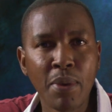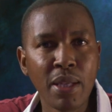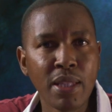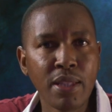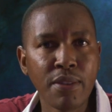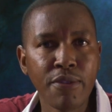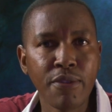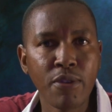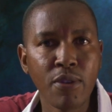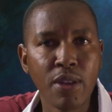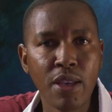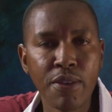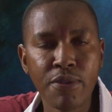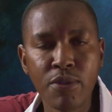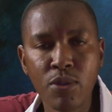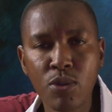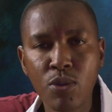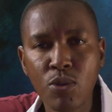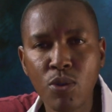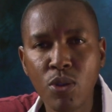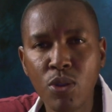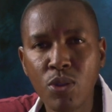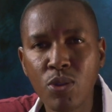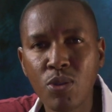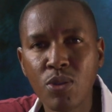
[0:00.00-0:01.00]
But if you have
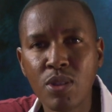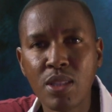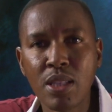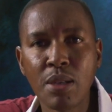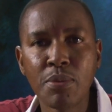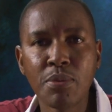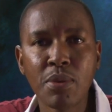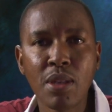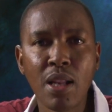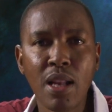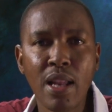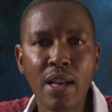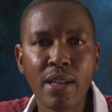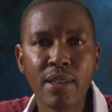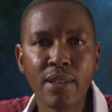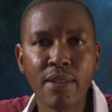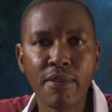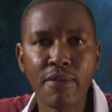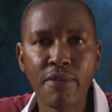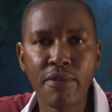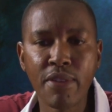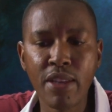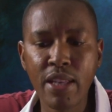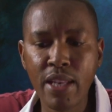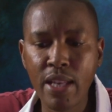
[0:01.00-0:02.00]
to go to something like
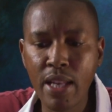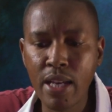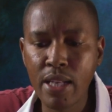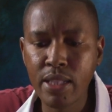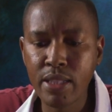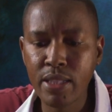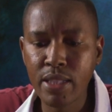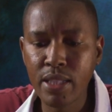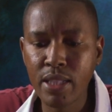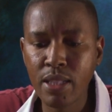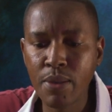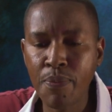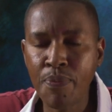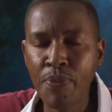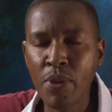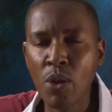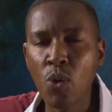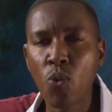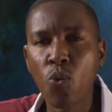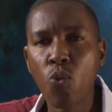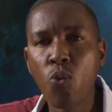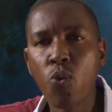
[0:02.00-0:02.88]
the V90,